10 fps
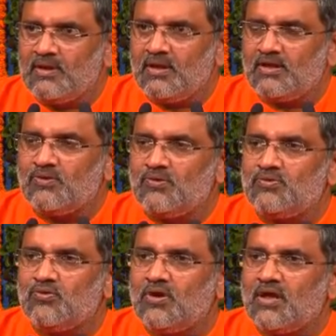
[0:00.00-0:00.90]
and those
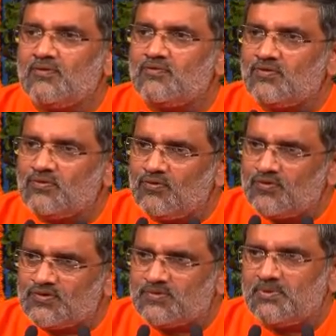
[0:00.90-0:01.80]
who have
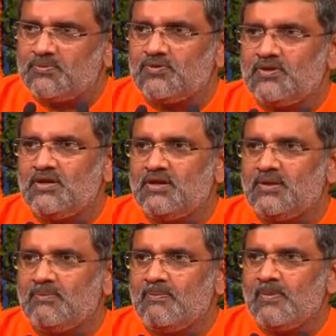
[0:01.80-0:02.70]
Sukshma Buddhi.